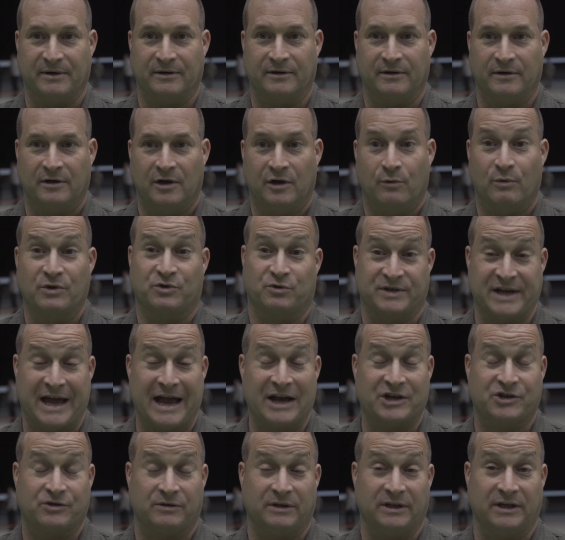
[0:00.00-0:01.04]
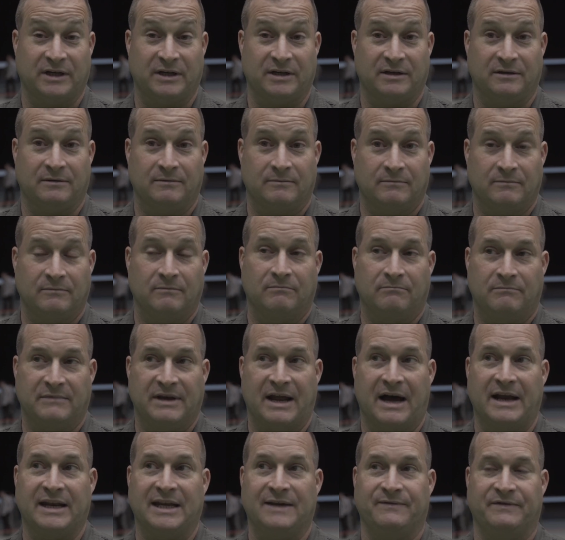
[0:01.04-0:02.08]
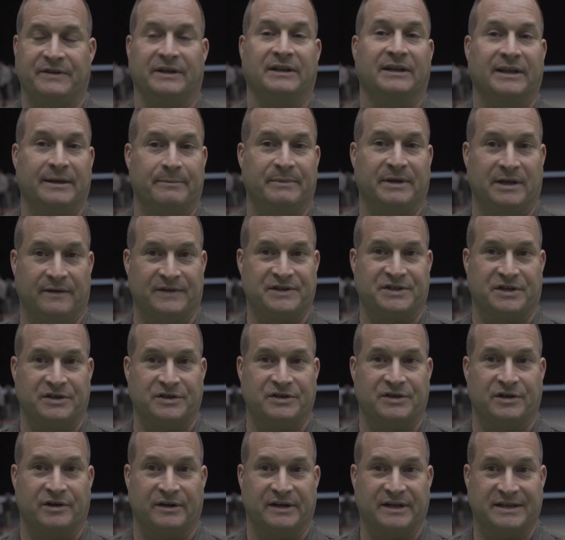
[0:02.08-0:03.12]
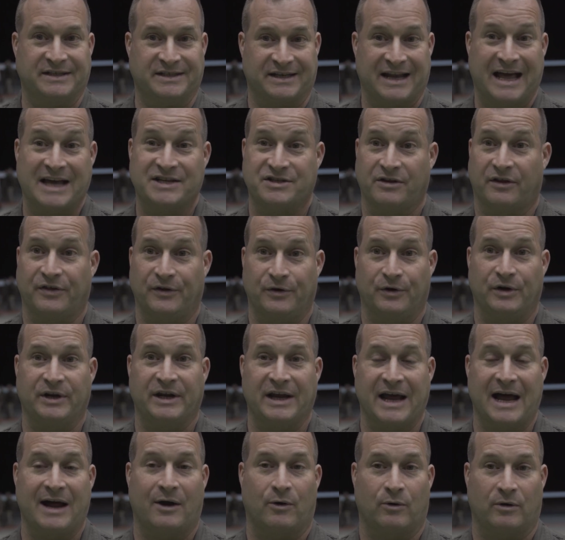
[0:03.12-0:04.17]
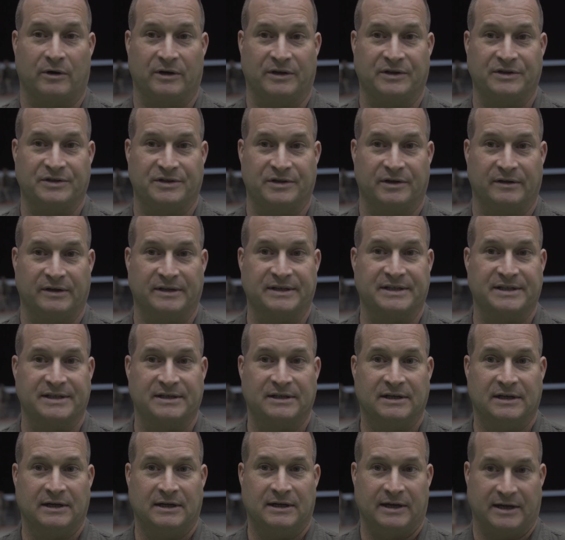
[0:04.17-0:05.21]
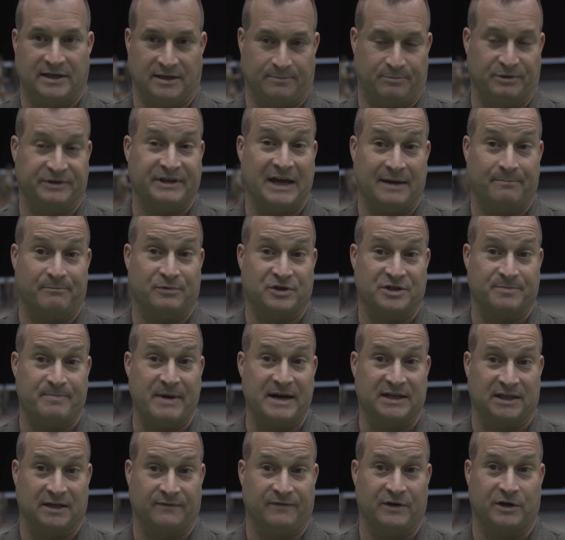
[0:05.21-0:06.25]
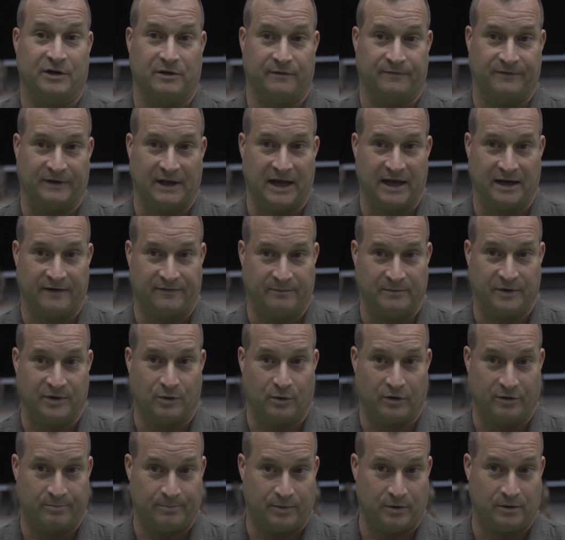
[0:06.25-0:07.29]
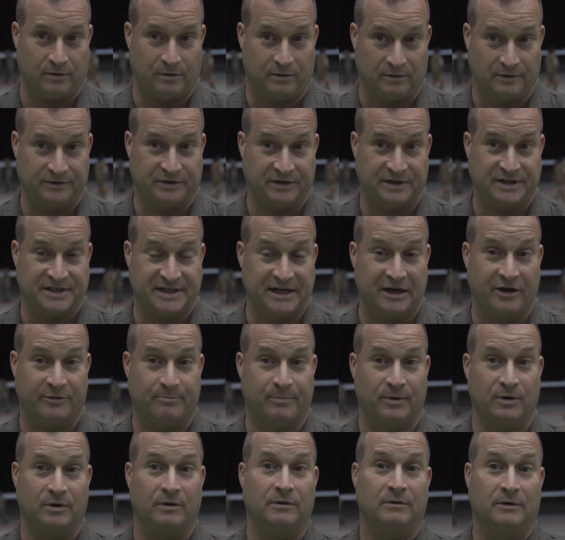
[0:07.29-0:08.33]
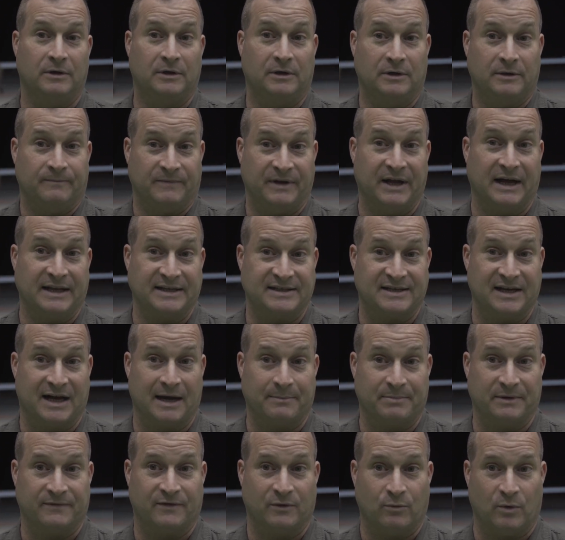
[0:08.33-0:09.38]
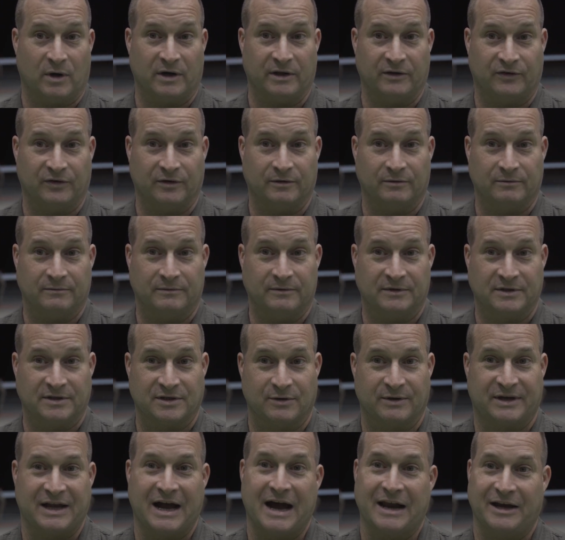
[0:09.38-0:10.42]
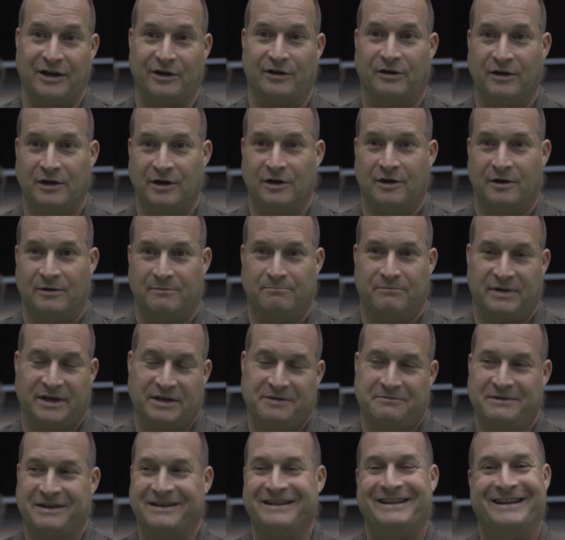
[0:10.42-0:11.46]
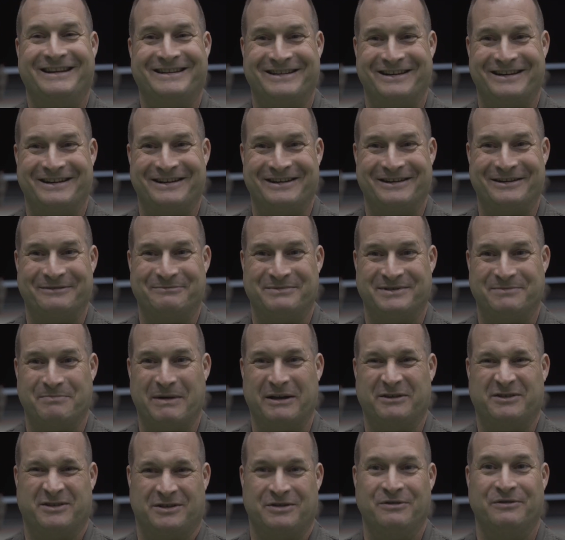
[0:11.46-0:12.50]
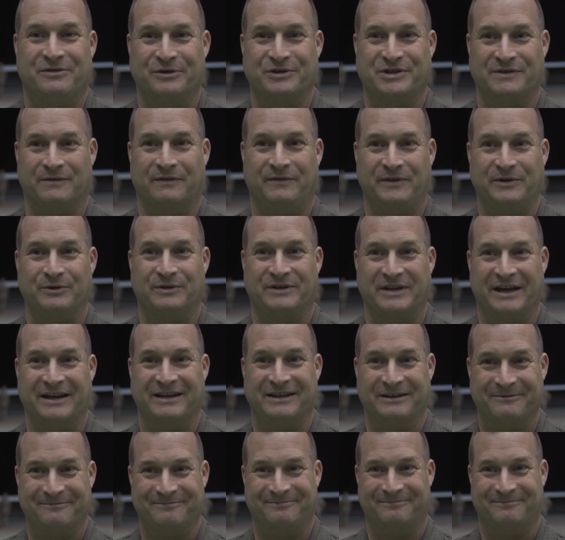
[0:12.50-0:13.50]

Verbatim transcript: here, which was actually not even the limit of its endurance. It has a 30-hour endurance. And to put that in perspective, it could fly from the North Pole to the South Pole nonstop if it wanted to. So it got here but it's, uh, it's about two thirds of a fuel tank.